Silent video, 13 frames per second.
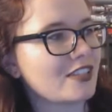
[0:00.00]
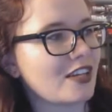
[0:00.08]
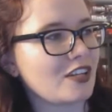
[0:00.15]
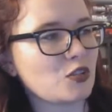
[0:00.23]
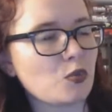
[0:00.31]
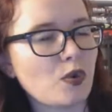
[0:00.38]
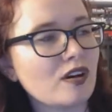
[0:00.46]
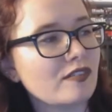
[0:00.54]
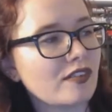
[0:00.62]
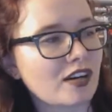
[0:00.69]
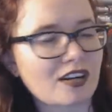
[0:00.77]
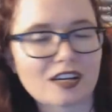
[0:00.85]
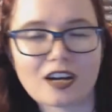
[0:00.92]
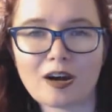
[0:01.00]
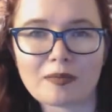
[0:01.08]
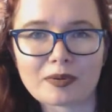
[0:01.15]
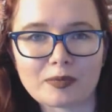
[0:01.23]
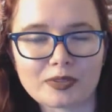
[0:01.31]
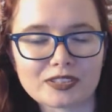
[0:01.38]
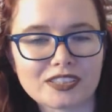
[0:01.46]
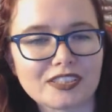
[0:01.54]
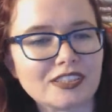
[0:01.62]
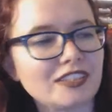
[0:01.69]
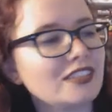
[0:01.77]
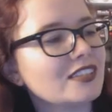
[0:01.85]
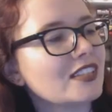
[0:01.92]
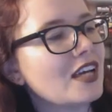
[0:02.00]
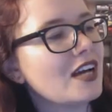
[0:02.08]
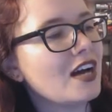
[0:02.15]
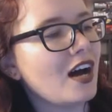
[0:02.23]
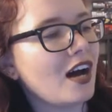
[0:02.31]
It's a 12-arc comic book series